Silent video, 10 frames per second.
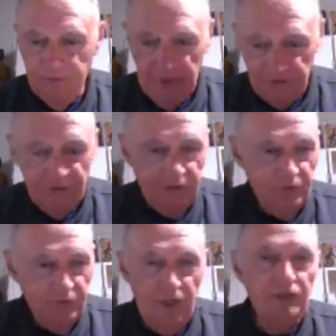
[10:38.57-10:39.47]
that's the
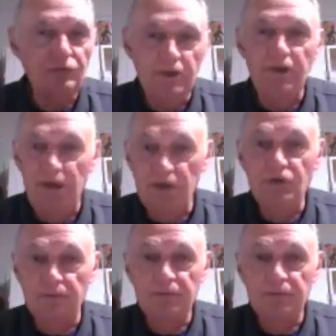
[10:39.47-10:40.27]
Sinatra connection.